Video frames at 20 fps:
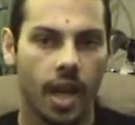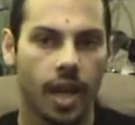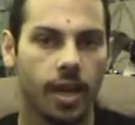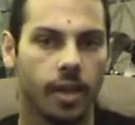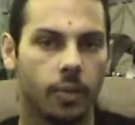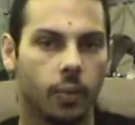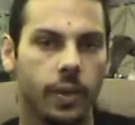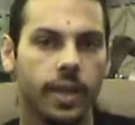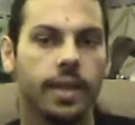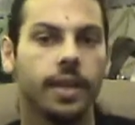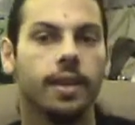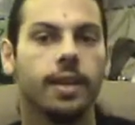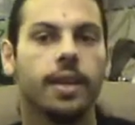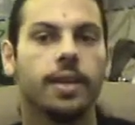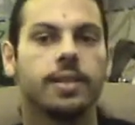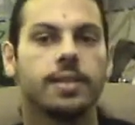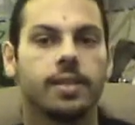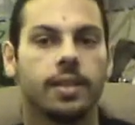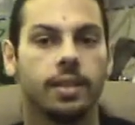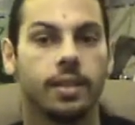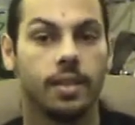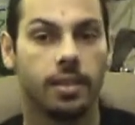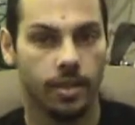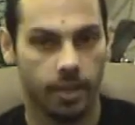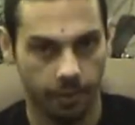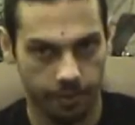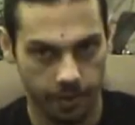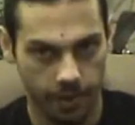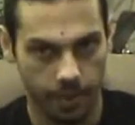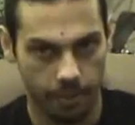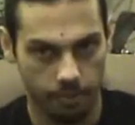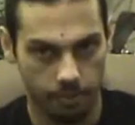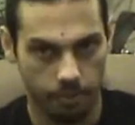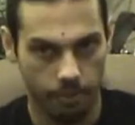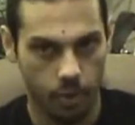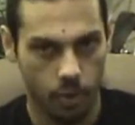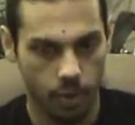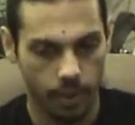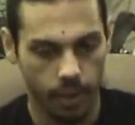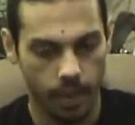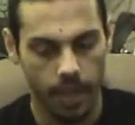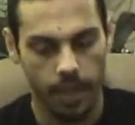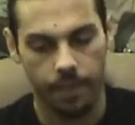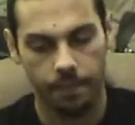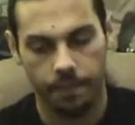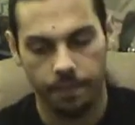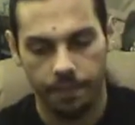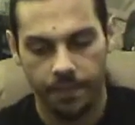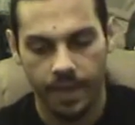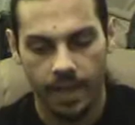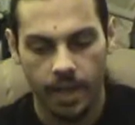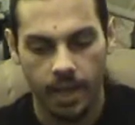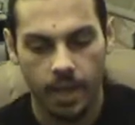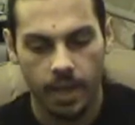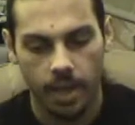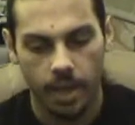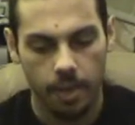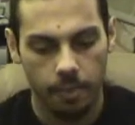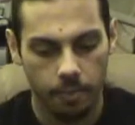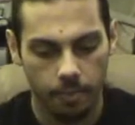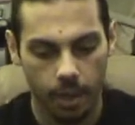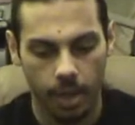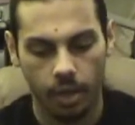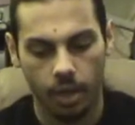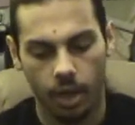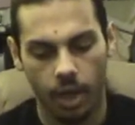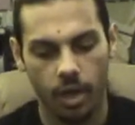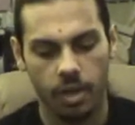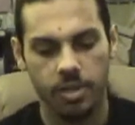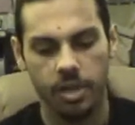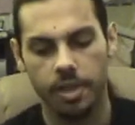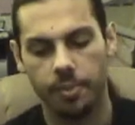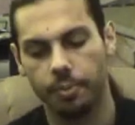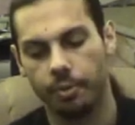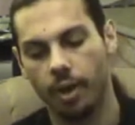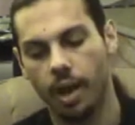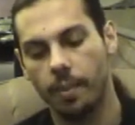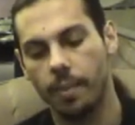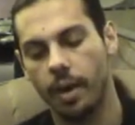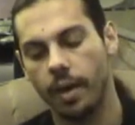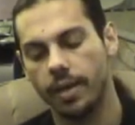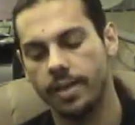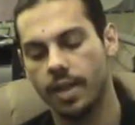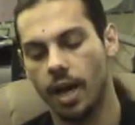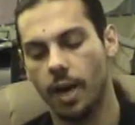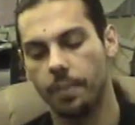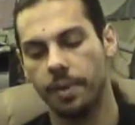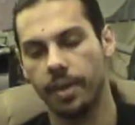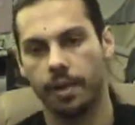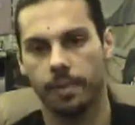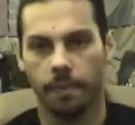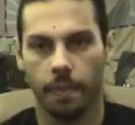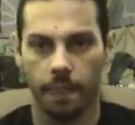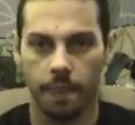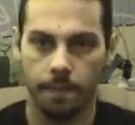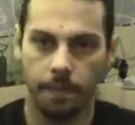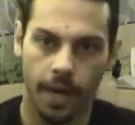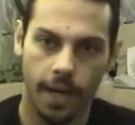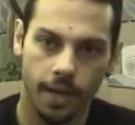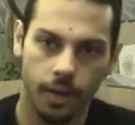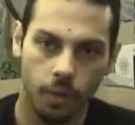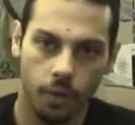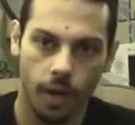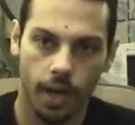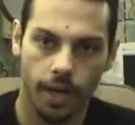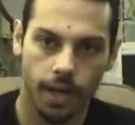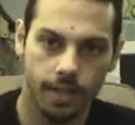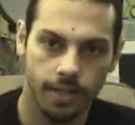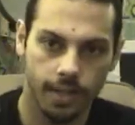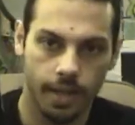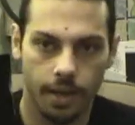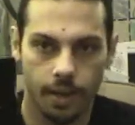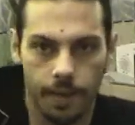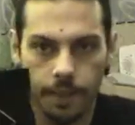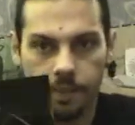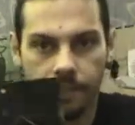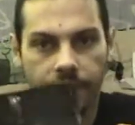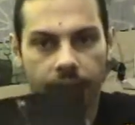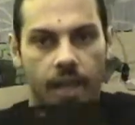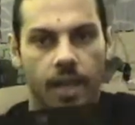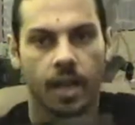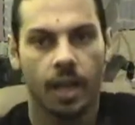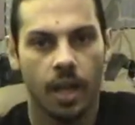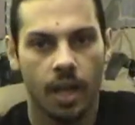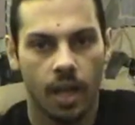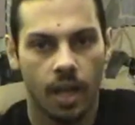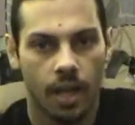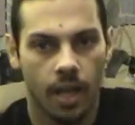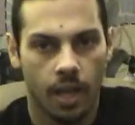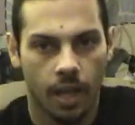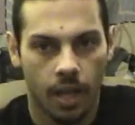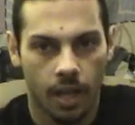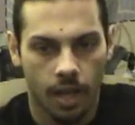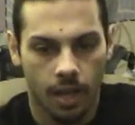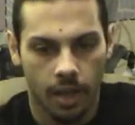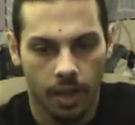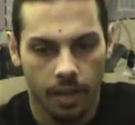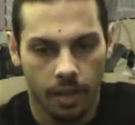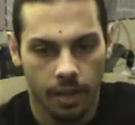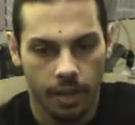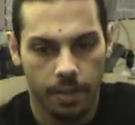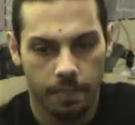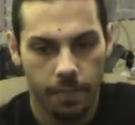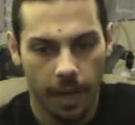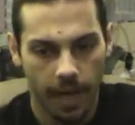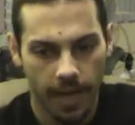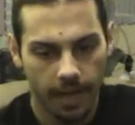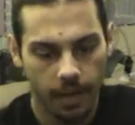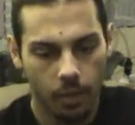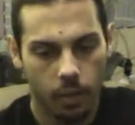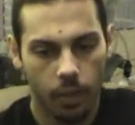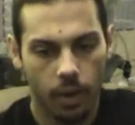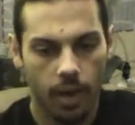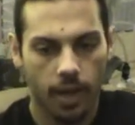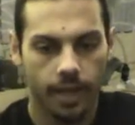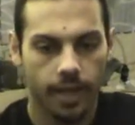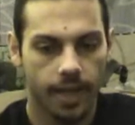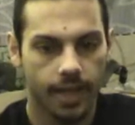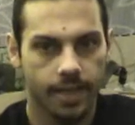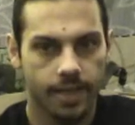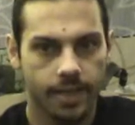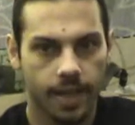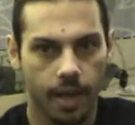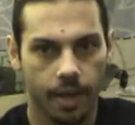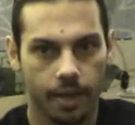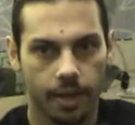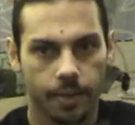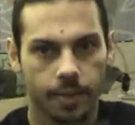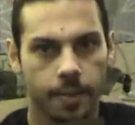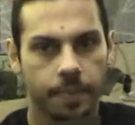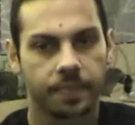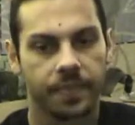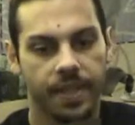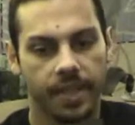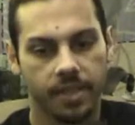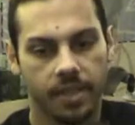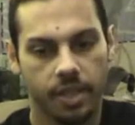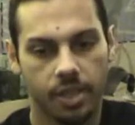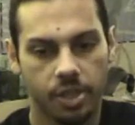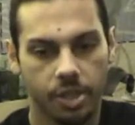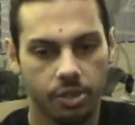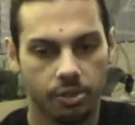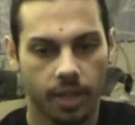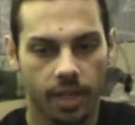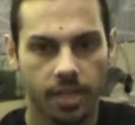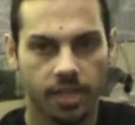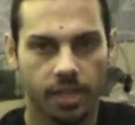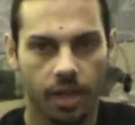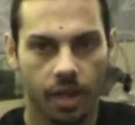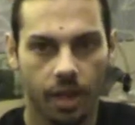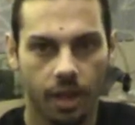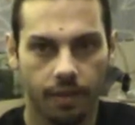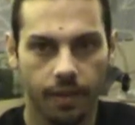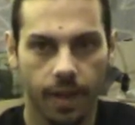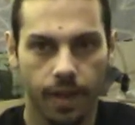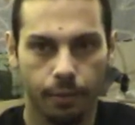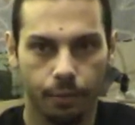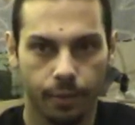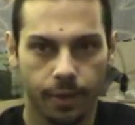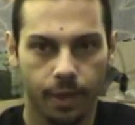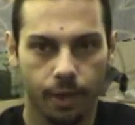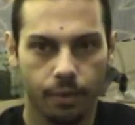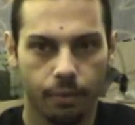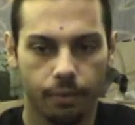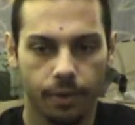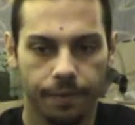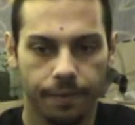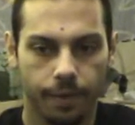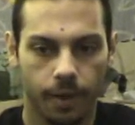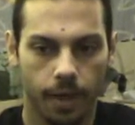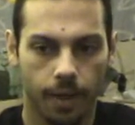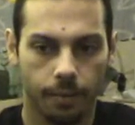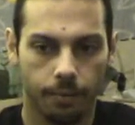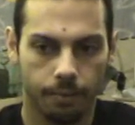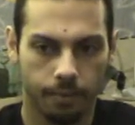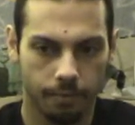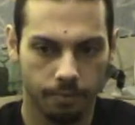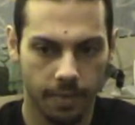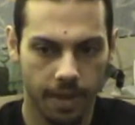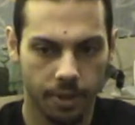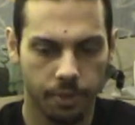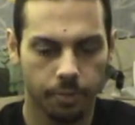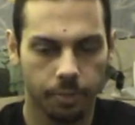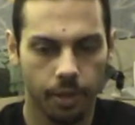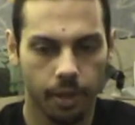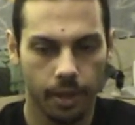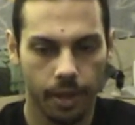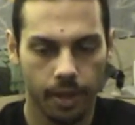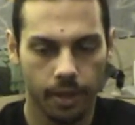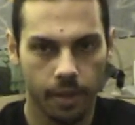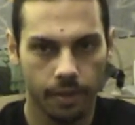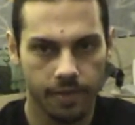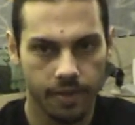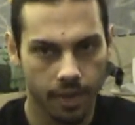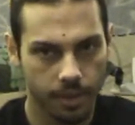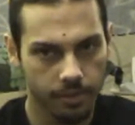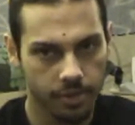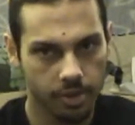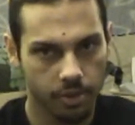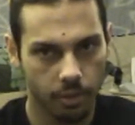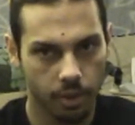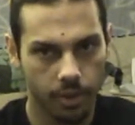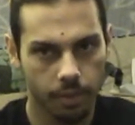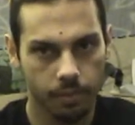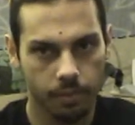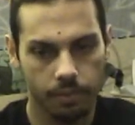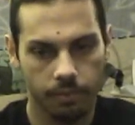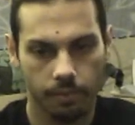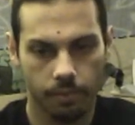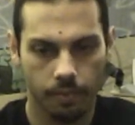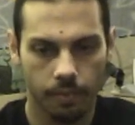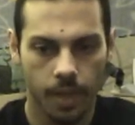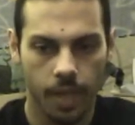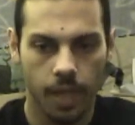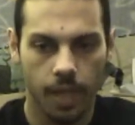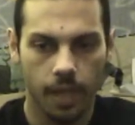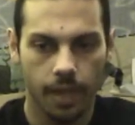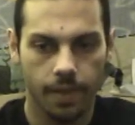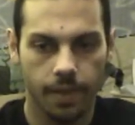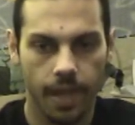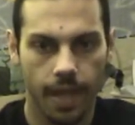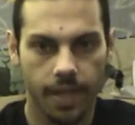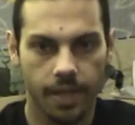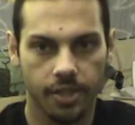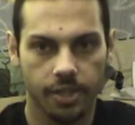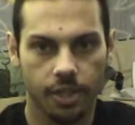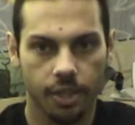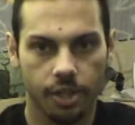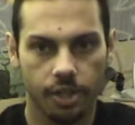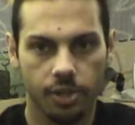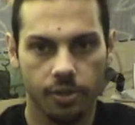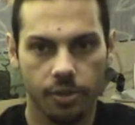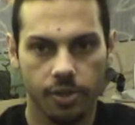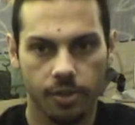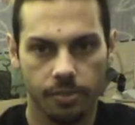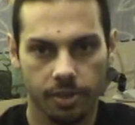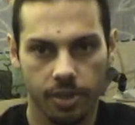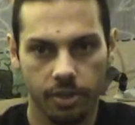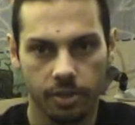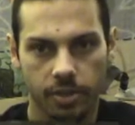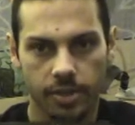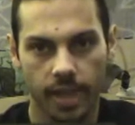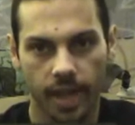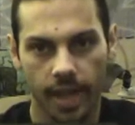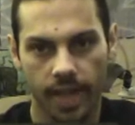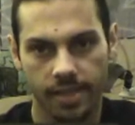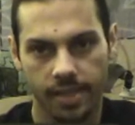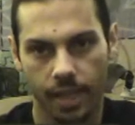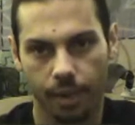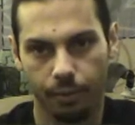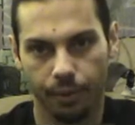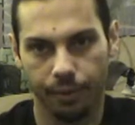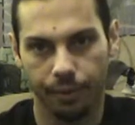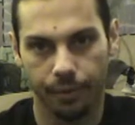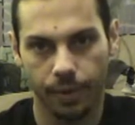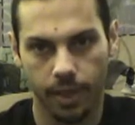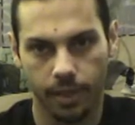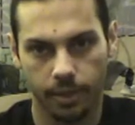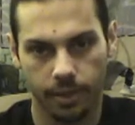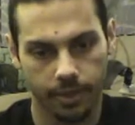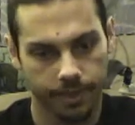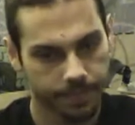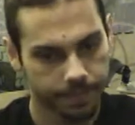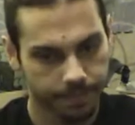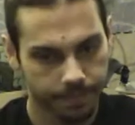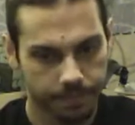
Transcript: and we can get significant more gain. But on to the primary topic, bi-quad antenna. The bi-quad antenna, it constructs of a rear metal plate of some sort that is going to be used as a reflector.